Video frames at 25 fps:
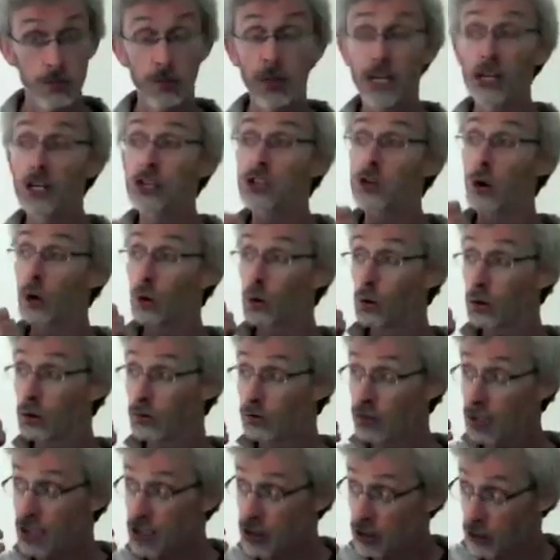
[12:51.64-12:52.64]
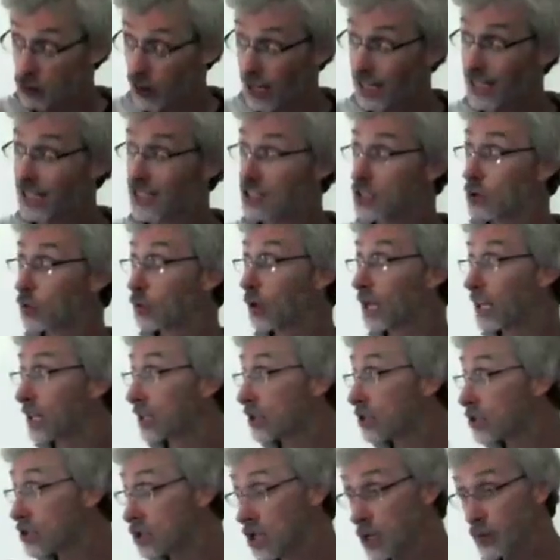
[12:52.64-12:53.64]
Because all of these grains that we're
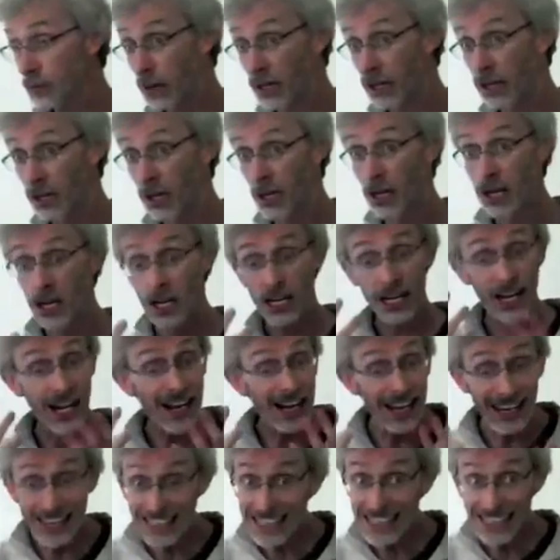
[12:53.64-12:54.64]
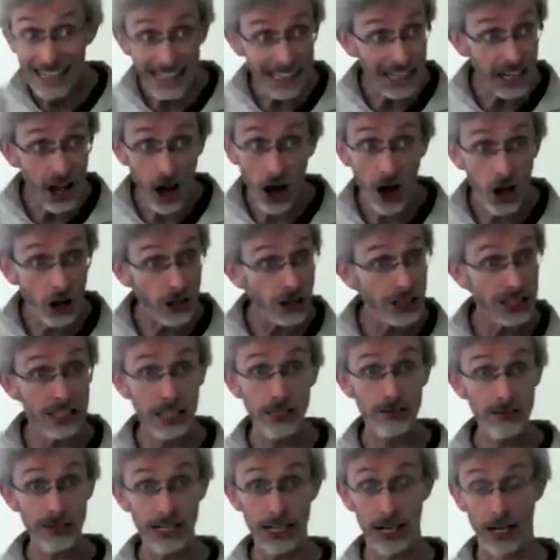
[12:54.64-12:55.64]
consuming clearly aren't
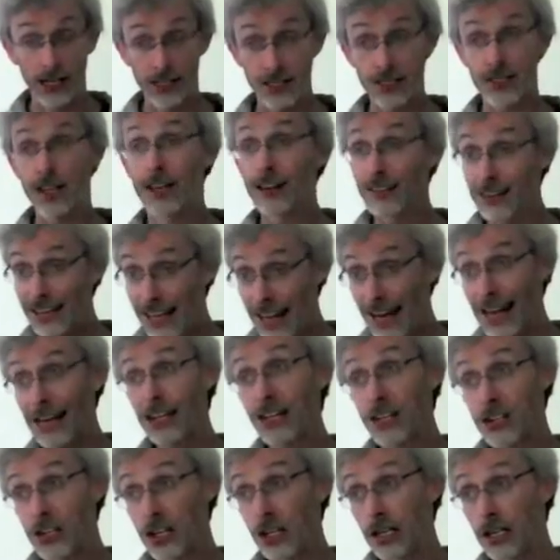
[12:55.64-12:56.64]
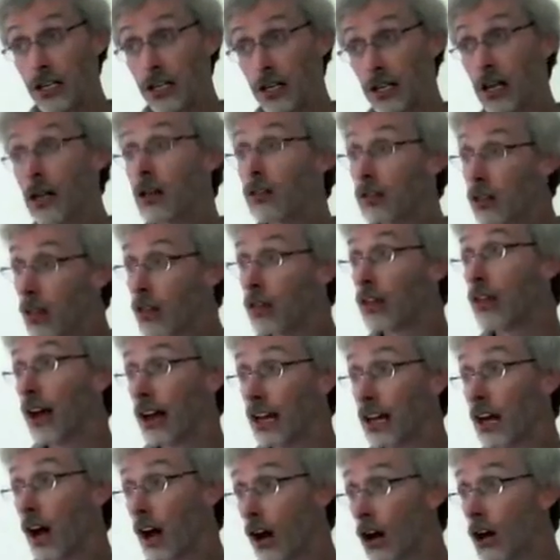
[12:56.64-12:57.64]
giving us the energy that
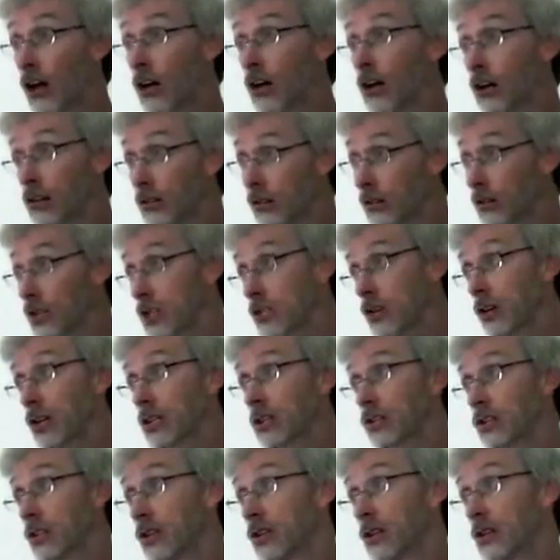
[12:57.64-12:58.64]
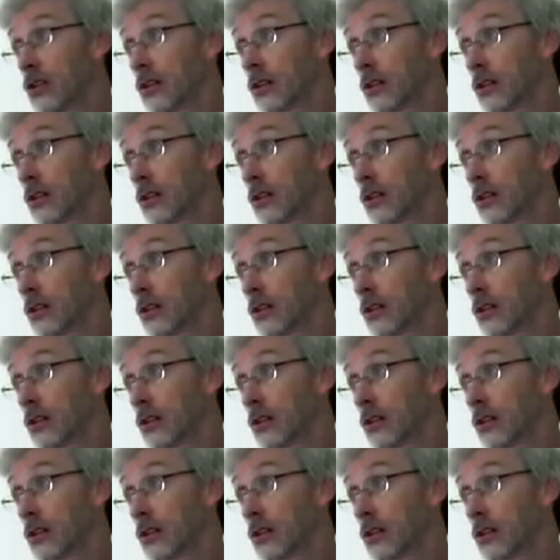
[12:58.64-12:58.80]
they are designed to.